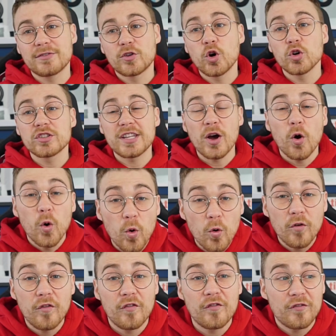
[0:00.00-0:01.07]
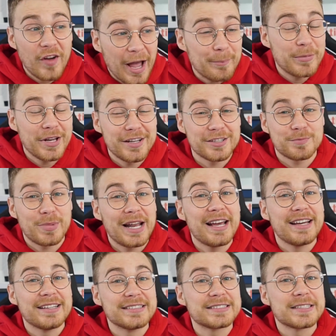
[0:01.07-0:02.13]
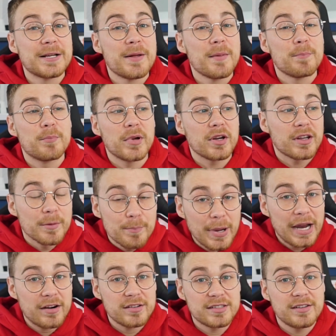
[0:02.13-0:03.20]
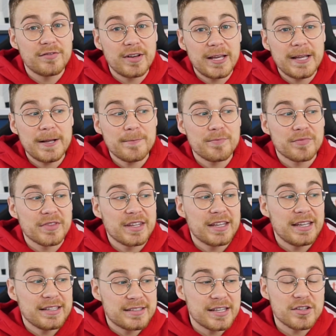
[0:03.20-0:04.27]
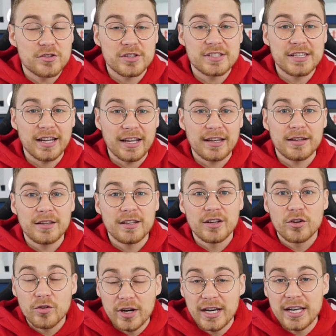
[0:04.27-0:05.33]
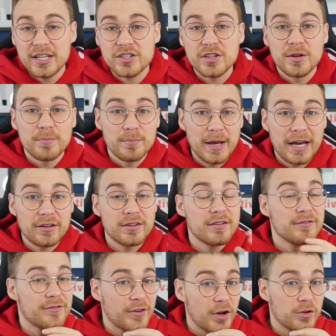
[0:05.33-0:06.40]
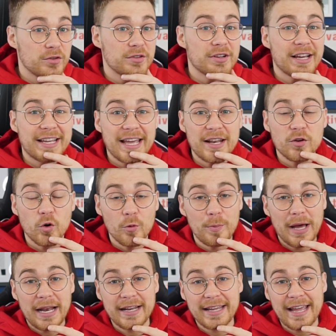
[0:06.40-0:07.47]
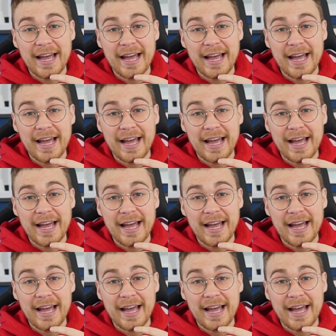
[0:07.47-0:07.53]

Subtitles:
course, they're all fabulous players. But comparatively, it's interesting. Grealish, Mount and Foden, again, all battling it